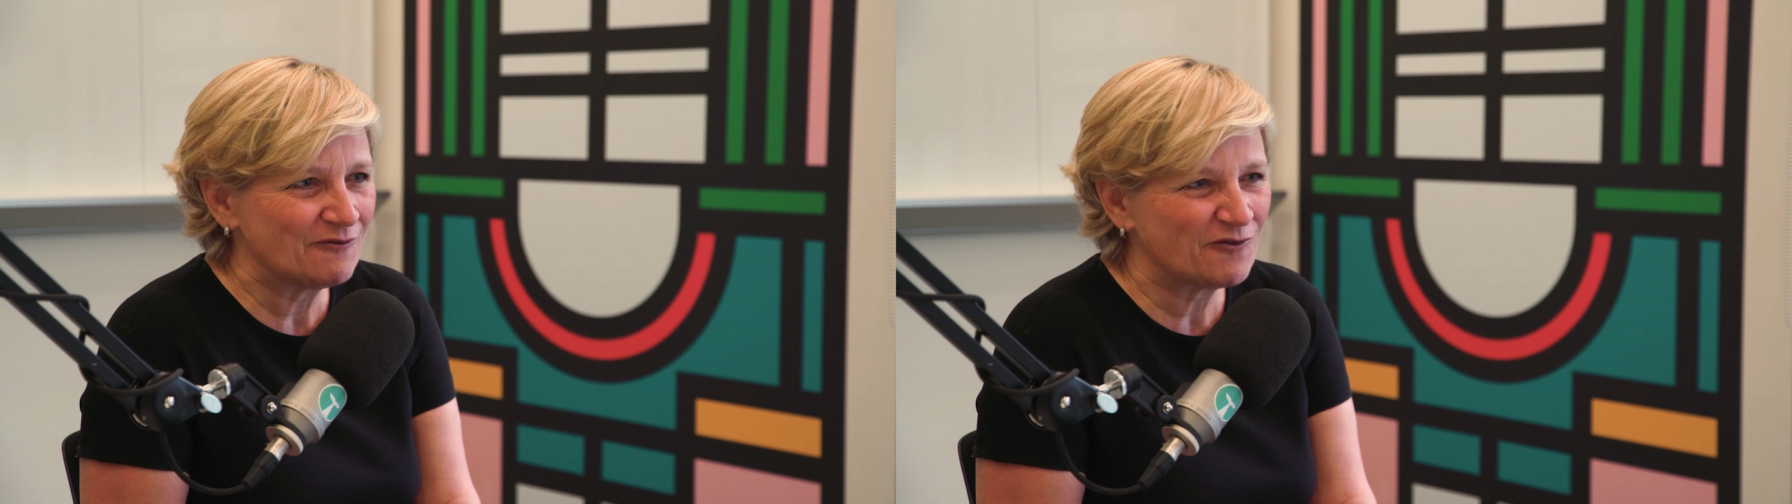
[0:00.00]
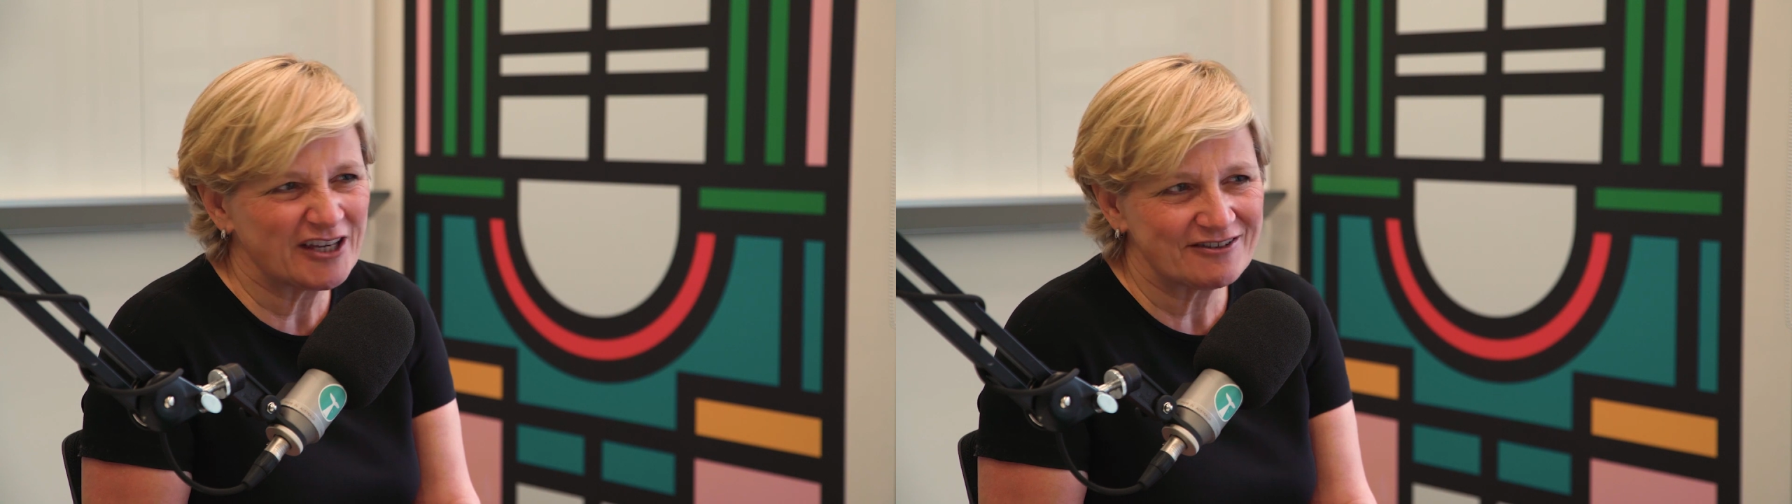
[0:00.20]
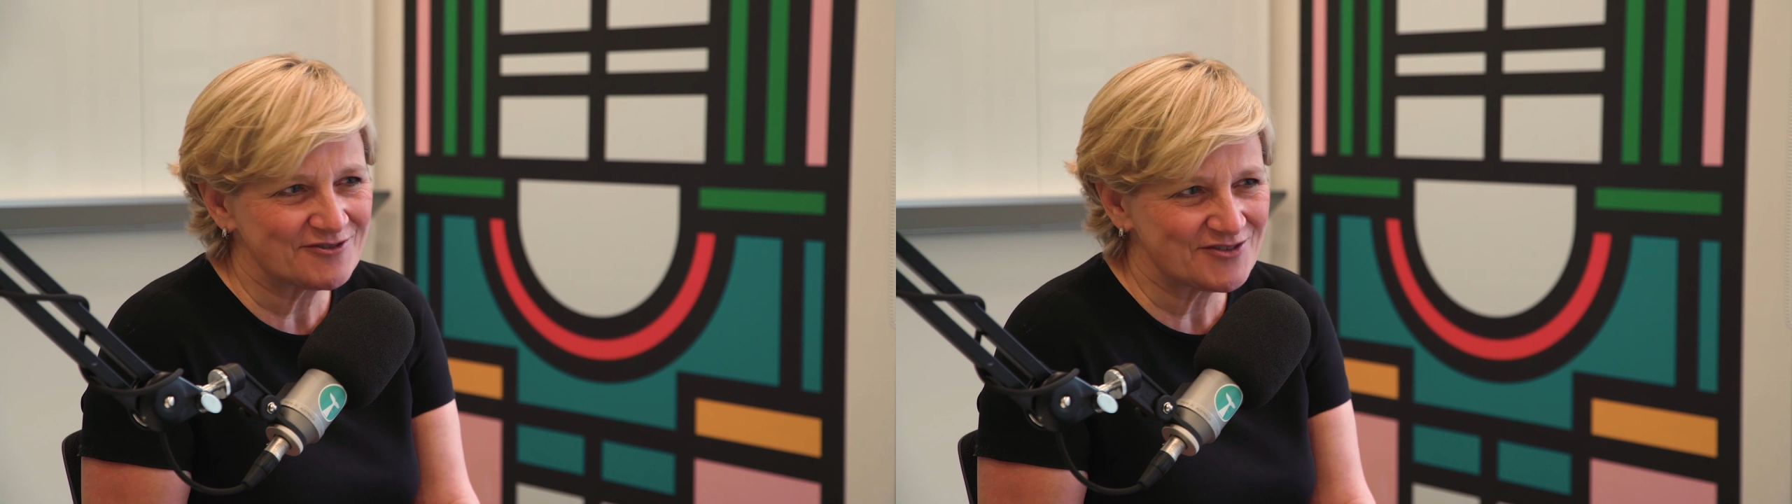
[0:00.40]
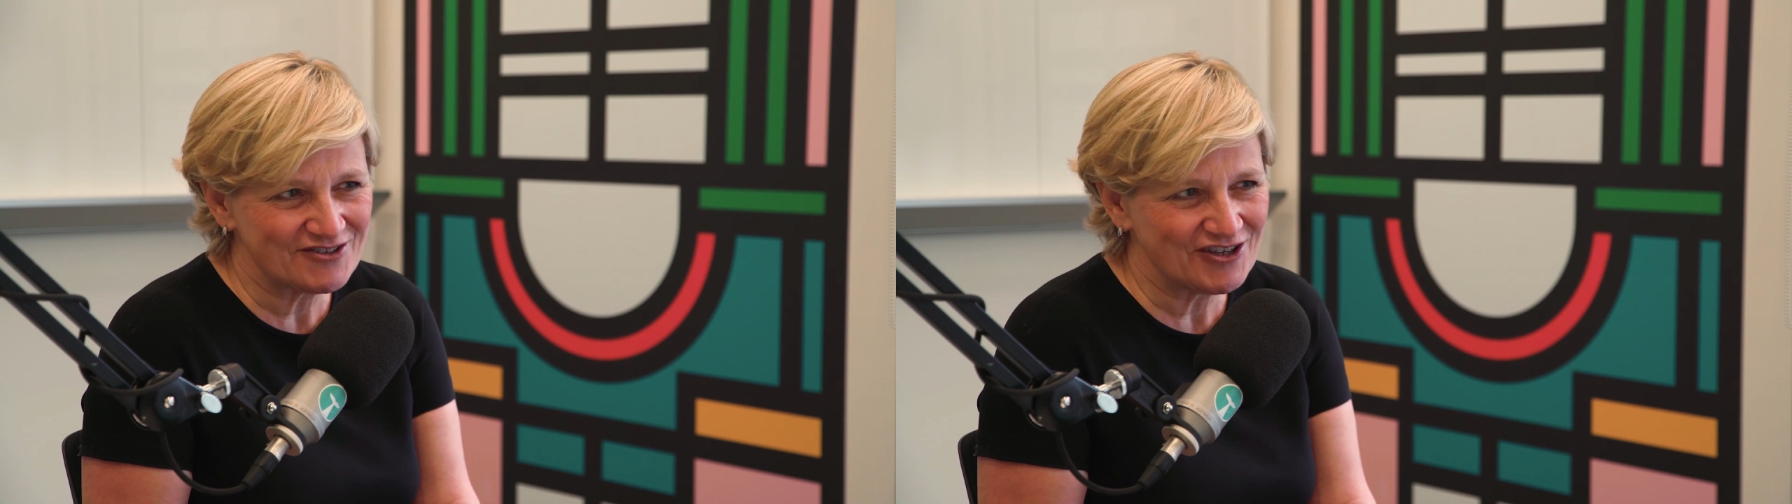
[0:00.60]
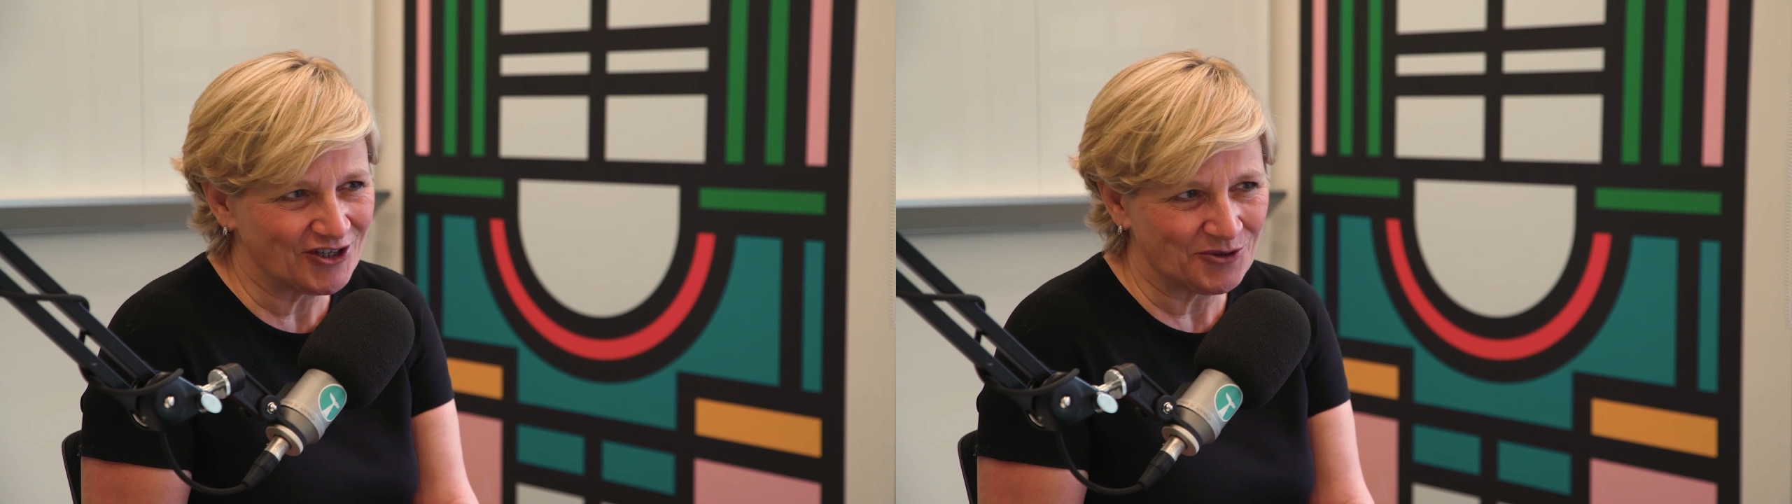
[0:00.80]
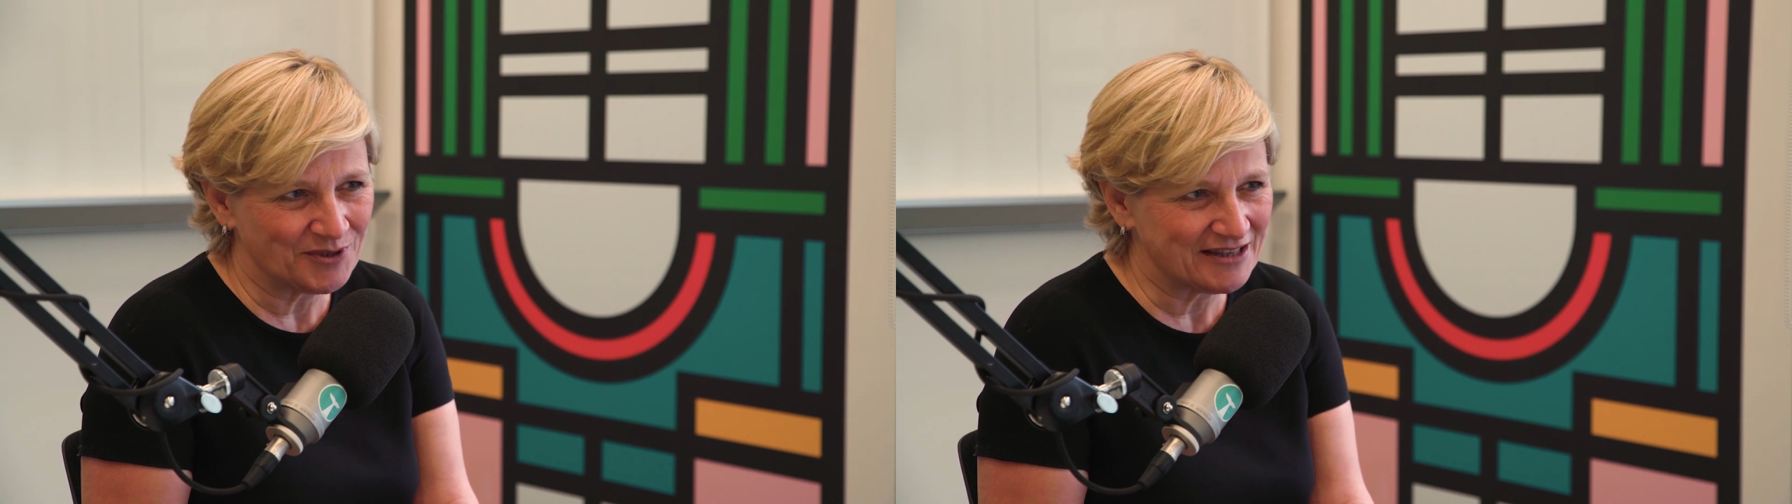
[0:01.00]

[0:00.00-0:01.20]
it feels new,